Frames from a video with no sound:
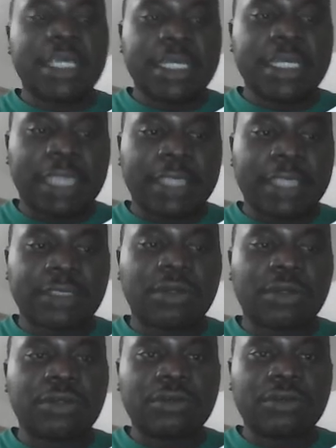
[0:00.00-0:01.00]
in case you
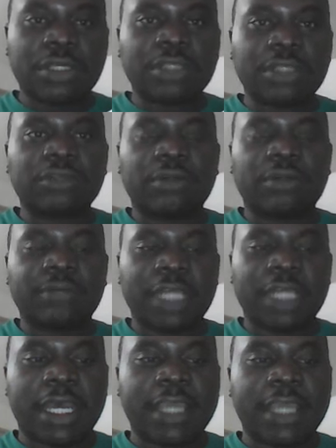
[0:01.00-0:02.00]
are looking to
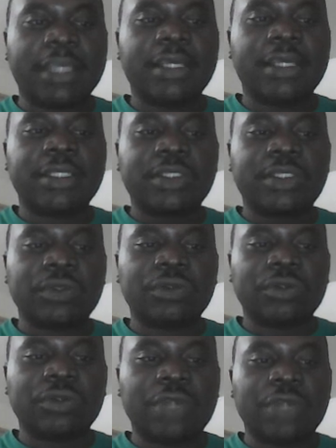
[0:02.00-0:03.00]
apply
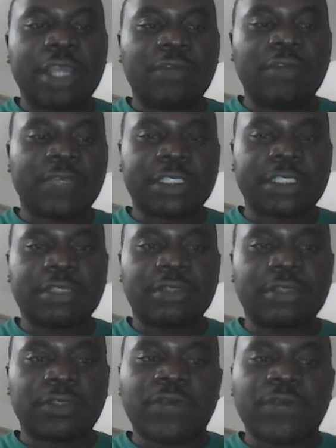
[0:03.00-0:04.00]
to invest in
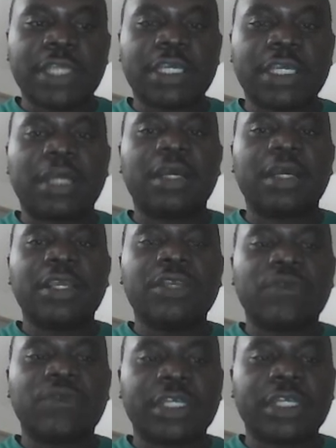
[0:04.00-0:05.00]
Australia,
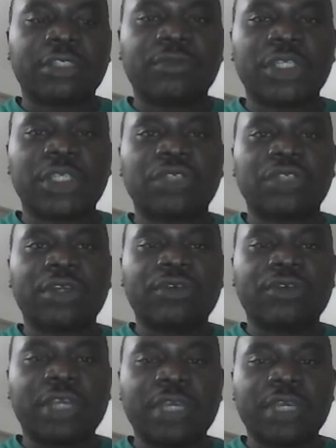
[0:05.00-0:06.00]
you want to make sure
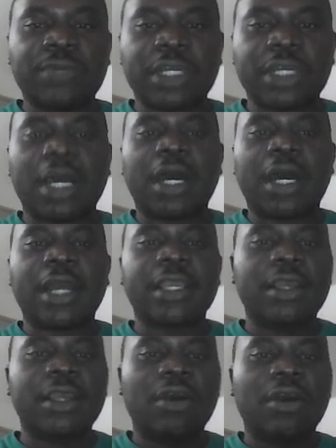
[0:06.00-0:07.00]
you keep an eye
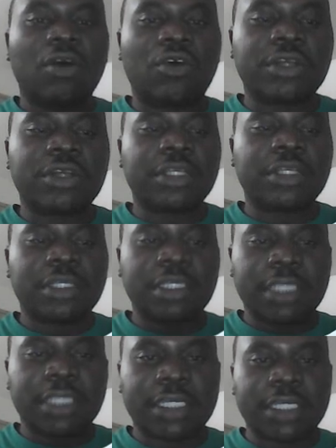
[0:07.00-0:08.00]
on
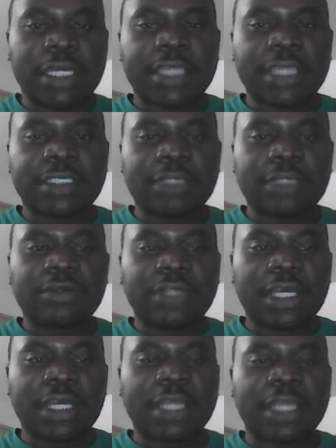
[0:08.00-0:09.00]
the deadlines and all
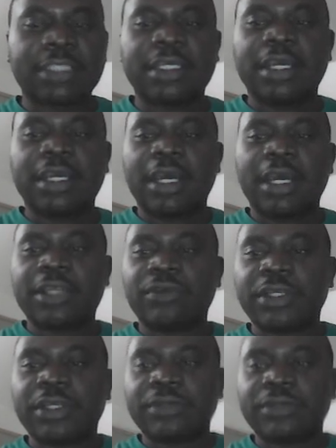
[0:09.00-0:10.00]
that, and you
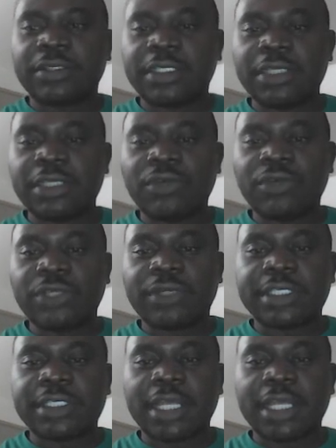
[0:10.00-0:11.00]
want to see which
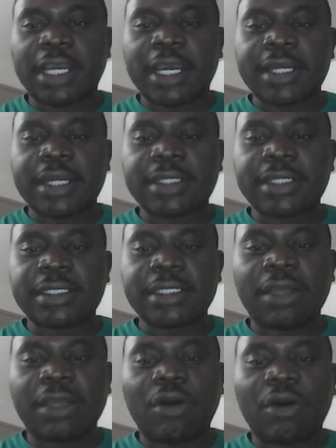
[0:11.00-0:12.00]
ones are
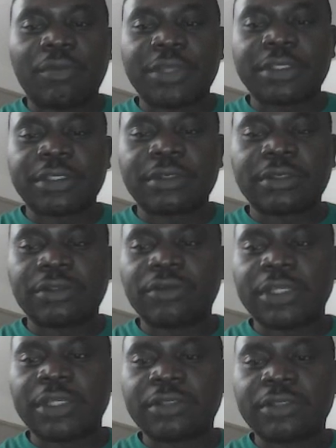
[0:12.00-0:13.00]
currently open. So you
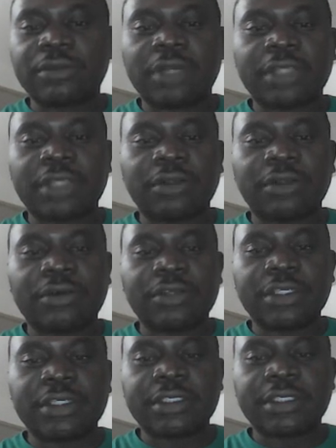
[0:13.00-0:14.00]
want to look at all
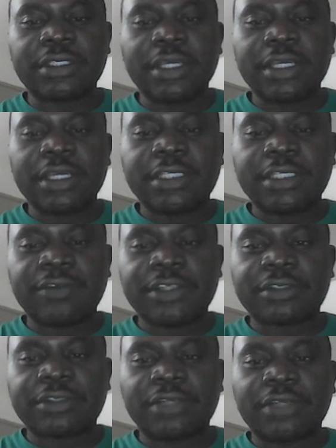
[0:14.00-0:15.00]
these
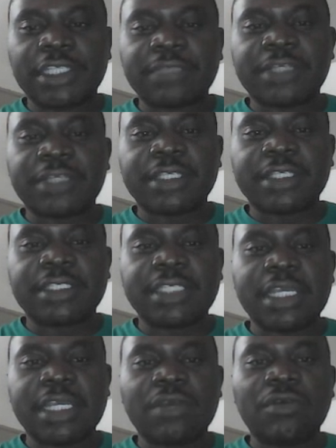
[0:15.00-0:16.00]
different scholarships and
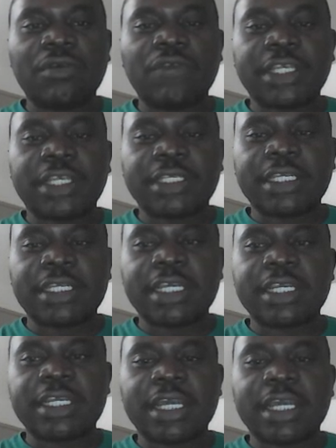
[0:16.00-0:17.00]
see what the
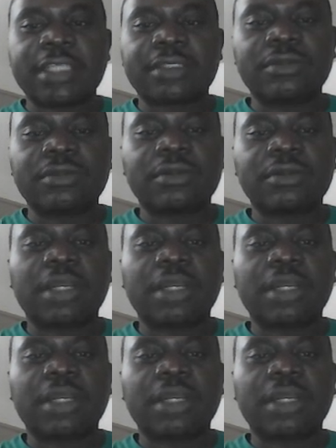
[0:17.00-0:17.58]
deadlines look